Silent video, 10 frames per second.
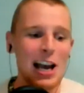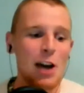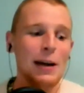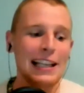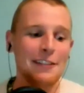
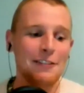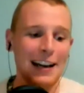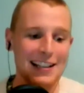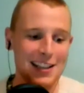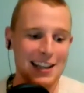Well, in
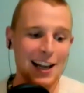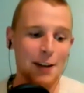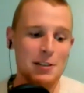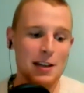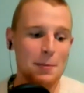fairness, I think I
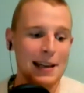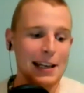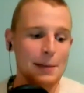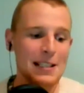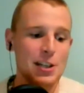was a
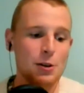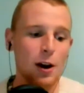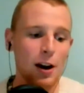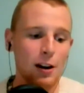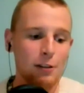little bit too
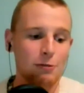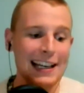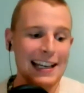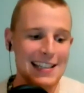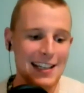
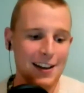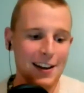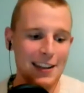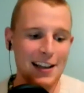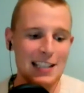realistic. I
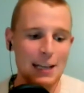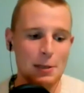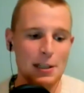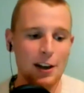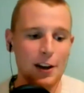think I tipped
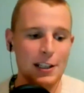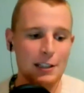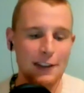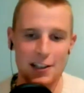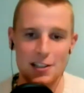United to
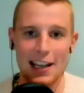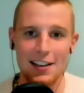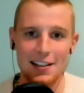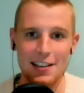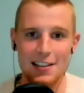finish
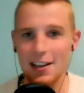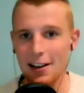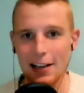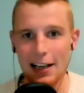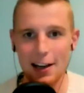second this year
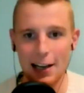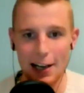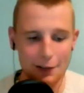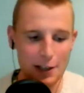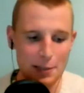in our
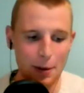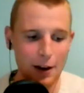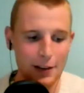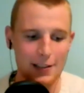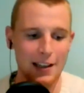first
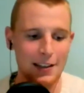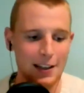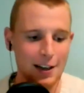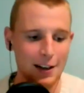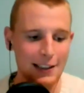pod, and they're
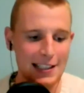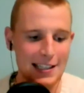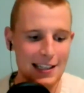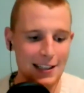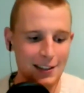currently
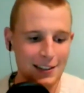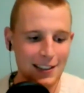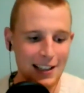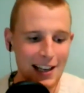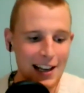still.
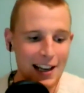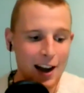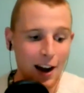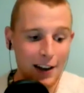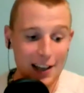
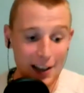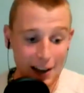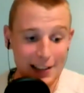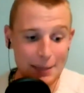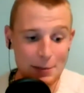I
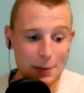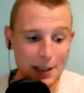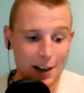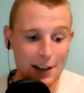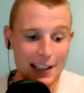tipped them and they're
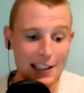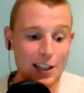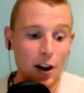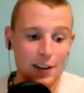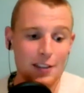currently
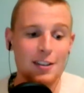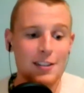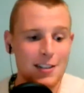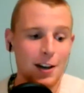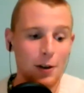9th,
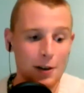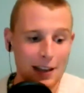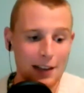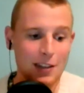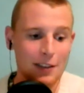so
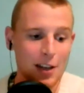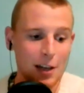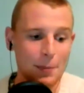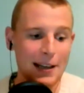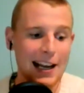they've got a
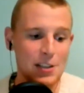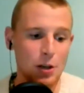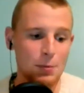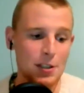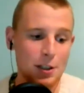bit of catching
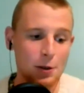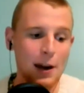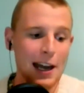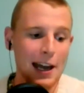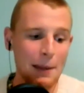up to do.
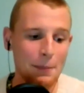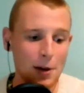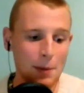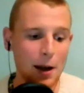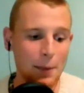But
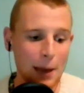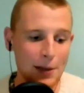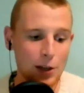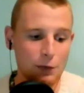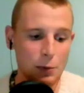I'm happy
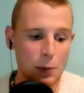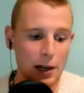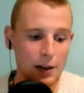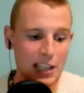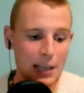enough with where
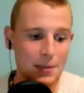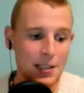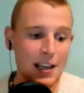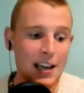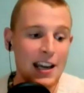I've tipped
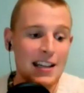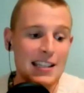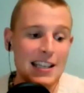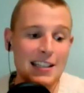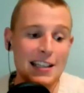
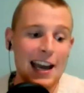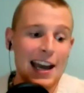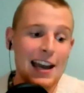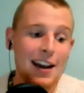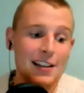City.
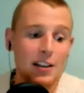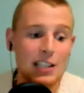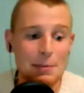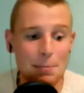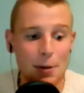I
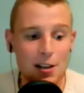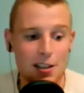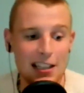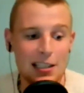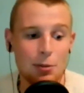tipped Spurs, I
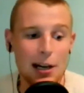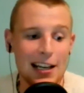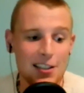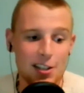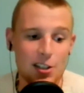think, to break
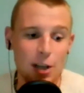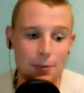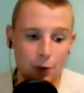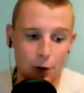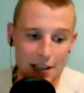into the top
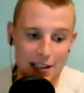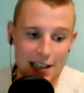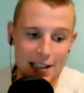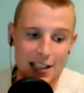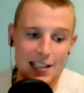4 this
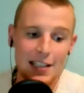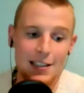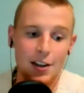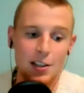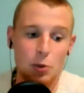season. They sit
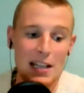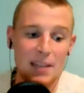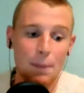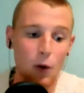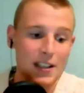on 20
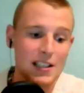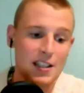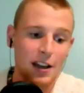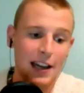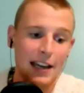points
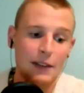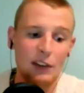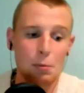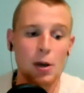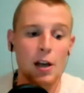ahead of
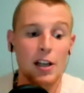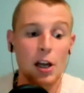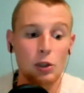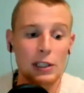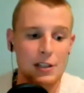Liverpool on
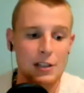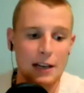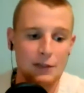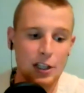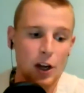goal difference
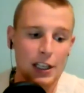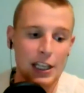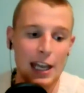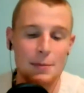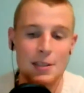after 9
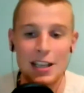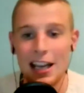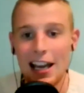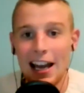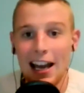games.
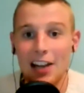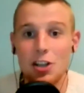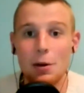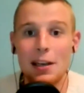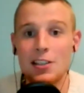
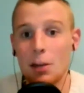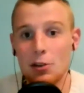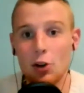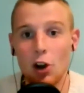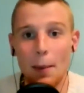Joe, it is time to
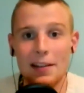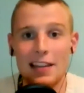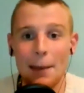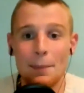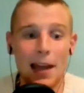talk about
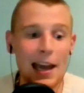them.